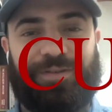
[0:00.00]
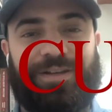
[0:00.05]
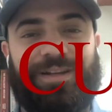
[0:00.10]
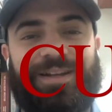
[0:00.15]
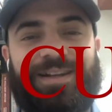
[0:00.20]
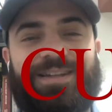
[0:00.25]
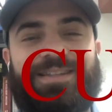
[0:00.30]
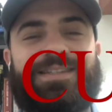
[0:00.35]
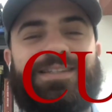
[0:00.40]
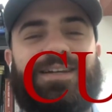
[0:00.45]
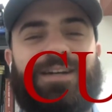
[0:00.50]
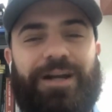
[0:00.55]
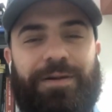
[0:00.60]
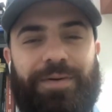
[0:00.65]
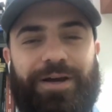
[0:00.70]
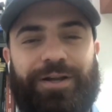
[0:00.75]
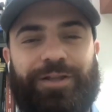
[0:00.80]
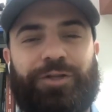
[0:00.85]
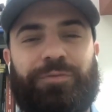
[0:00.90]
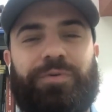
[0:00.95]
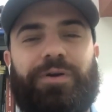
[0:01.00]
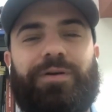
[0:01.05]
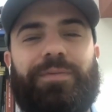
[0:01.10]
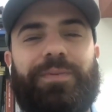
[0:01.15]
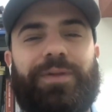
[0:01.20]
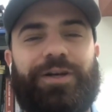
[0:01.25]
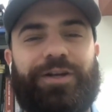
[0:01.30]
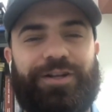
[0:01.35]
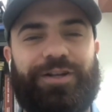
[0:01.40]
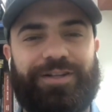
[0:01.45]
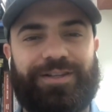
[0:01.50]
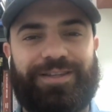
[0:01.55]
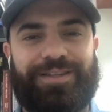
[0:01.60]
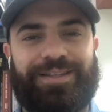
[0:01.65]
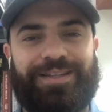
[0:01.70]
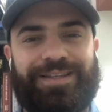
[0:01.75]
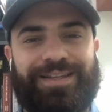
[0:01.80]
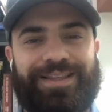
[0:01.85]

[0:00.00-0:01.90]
Let's talk about it. You probably heard